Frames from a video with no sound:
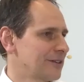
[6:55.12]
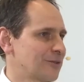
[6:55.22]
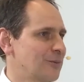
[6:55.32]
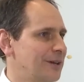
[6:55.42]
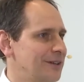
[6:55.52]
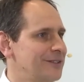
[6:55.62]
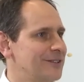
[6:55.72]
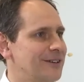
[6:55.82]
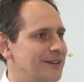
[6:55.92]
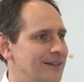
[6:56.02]
it's quite
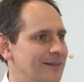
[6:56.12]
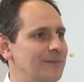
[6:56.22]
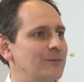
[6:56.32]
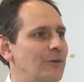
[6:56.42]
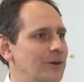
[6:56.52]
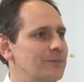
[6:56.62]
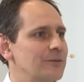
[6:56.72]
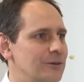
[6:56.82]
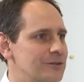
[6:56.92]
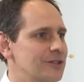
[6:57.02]
easy. One
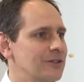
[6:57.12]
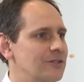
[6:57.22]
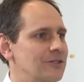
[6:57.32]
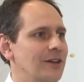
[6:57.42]
approach is